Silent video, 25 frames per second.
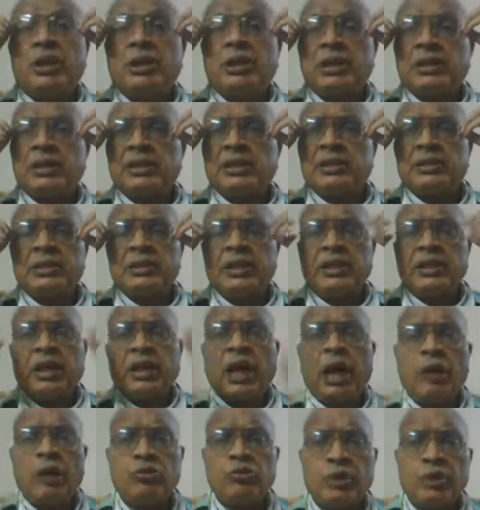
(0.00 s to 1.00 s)
do not understand
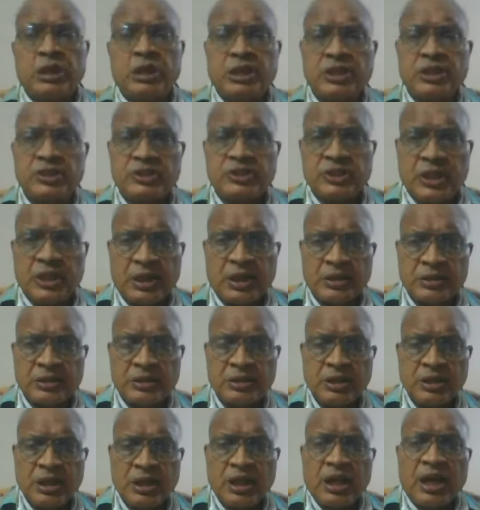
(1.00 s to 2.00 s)
how work is
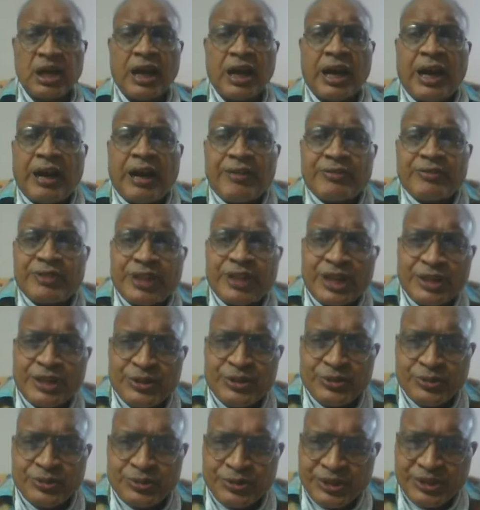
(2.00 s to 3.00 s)
done, how
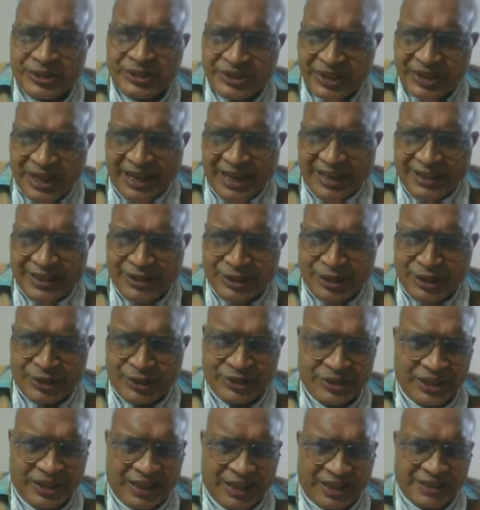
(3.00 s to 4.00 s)
can you decide
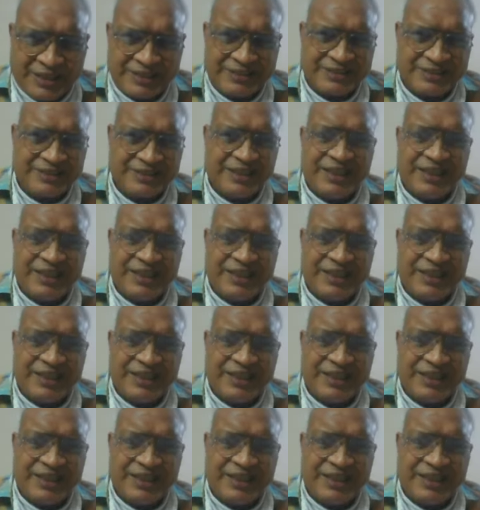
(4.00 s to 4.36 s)
on that?